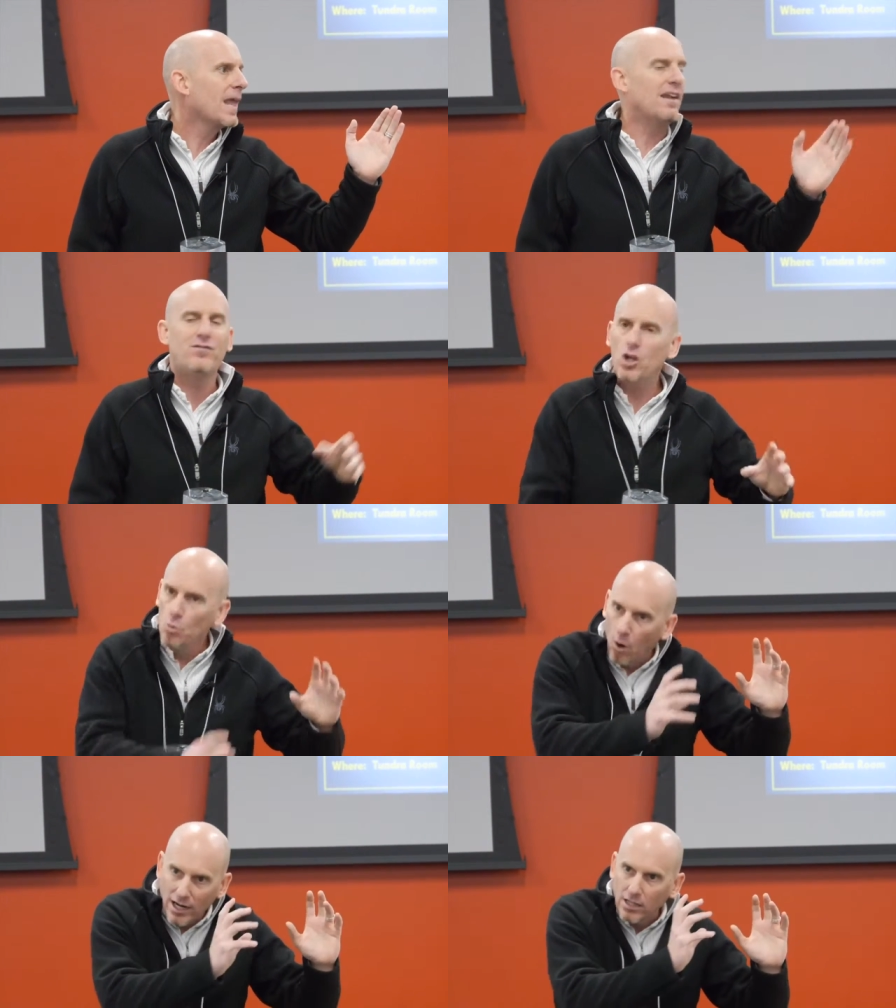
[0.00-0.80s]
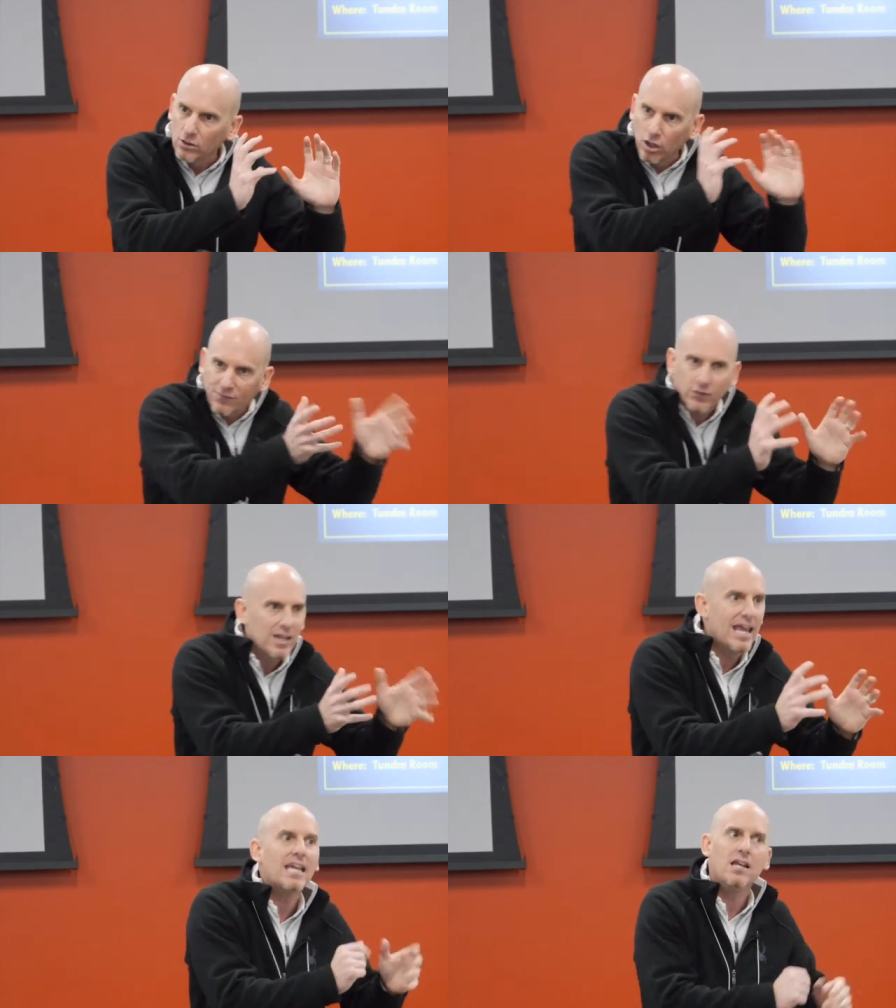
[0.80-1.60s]
And if you want to look for
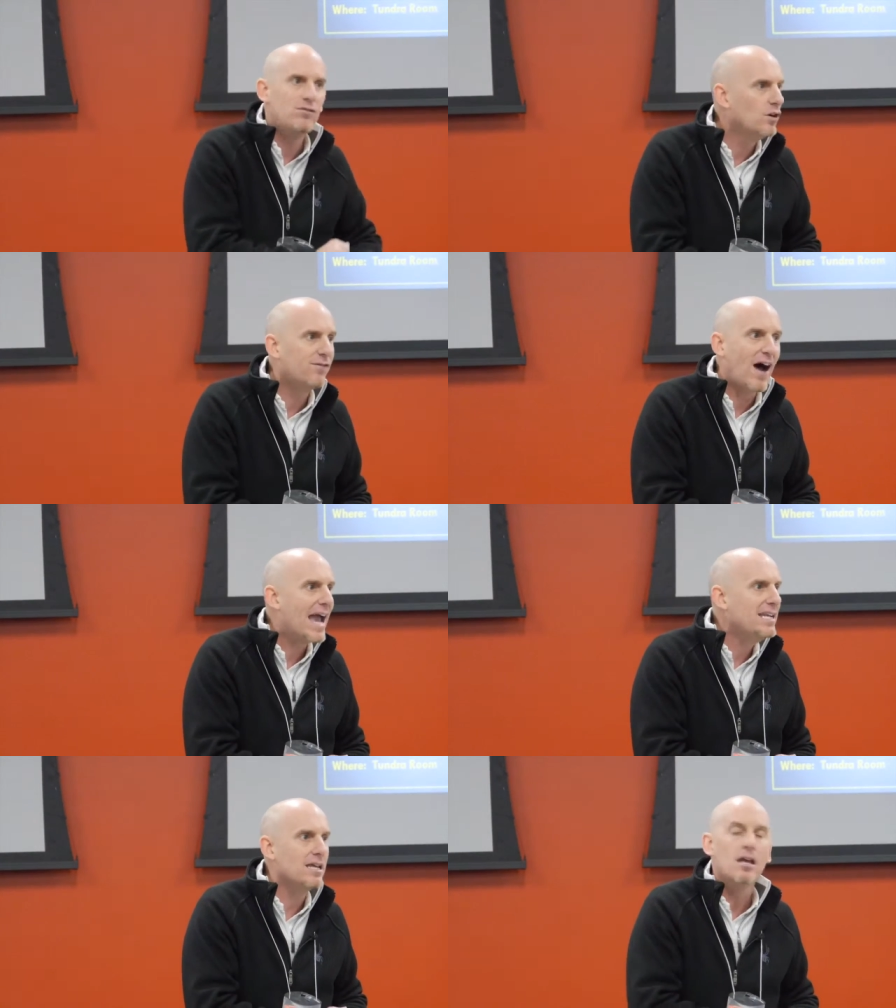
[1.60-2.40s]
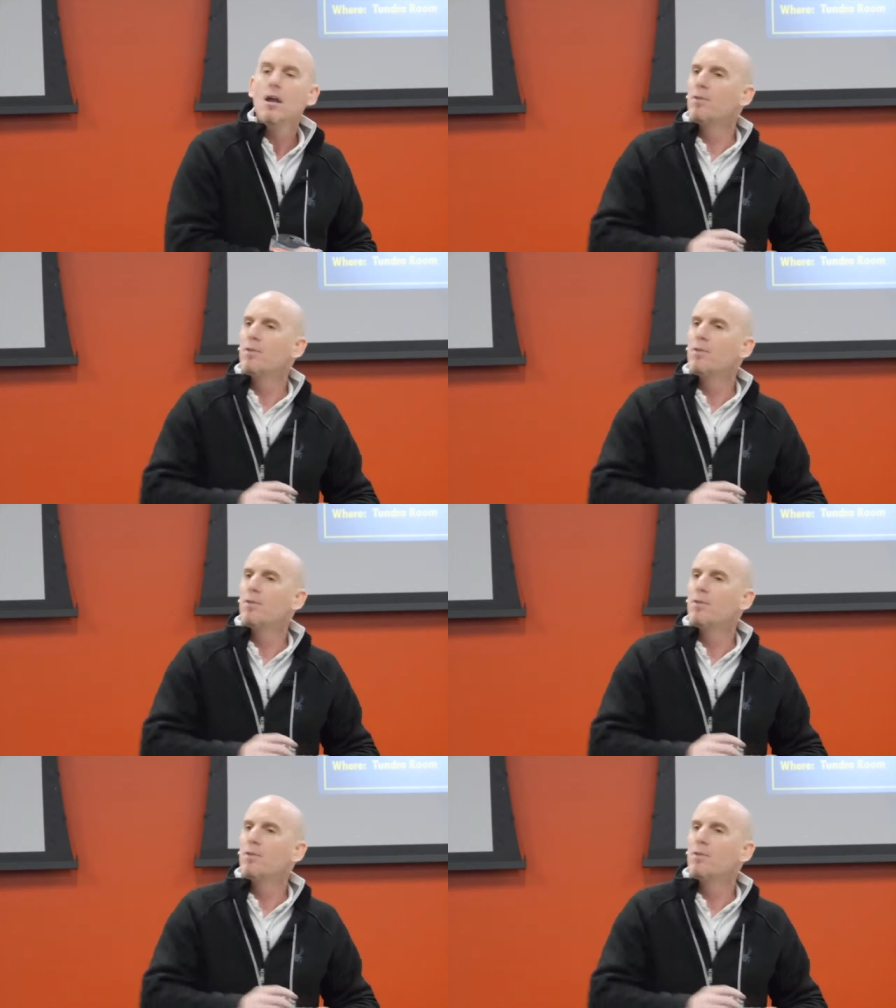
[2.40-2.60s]
the negative, you'll find it.